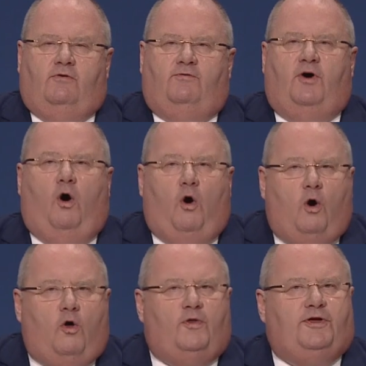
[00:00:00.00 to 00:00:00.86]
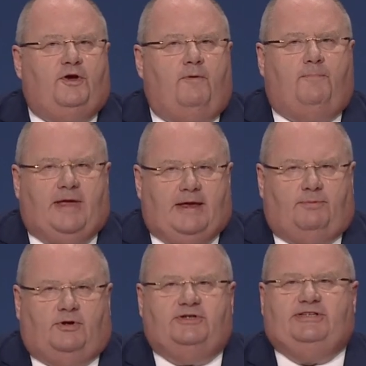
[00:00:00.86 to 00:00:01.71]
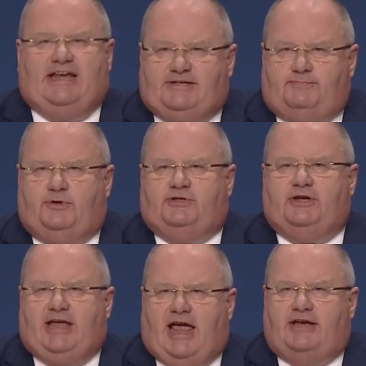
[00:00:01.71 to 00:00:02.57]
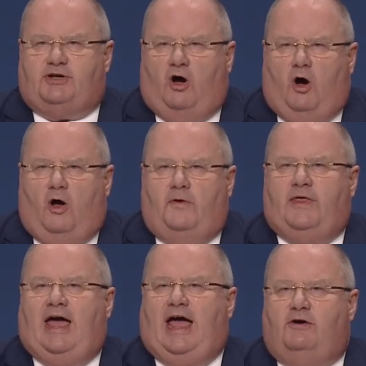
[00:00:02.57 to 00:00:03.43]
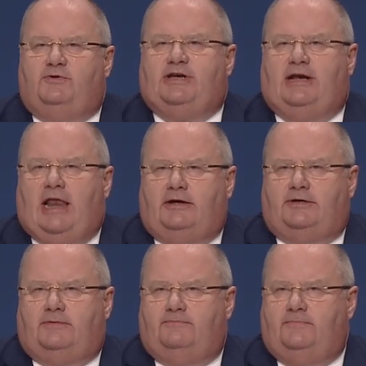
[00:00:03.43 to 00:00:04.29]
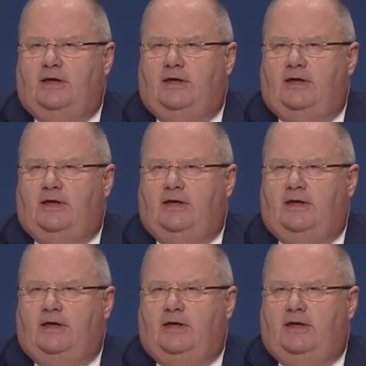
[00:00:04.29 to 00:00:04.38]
for all the young people desperate to get on the housing ladder